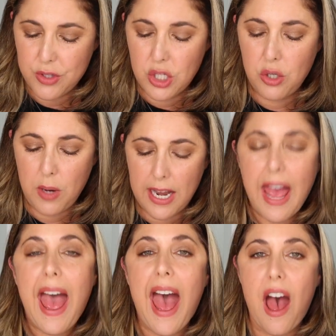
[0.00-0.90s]
two and a
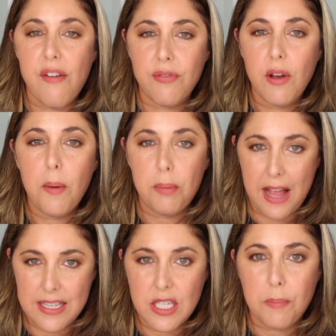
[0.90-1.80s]
half
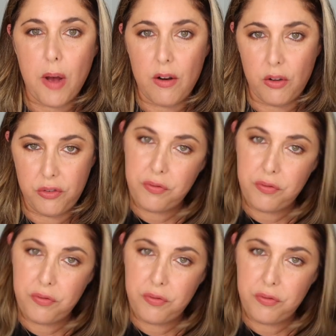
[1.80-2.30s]
plastic bottles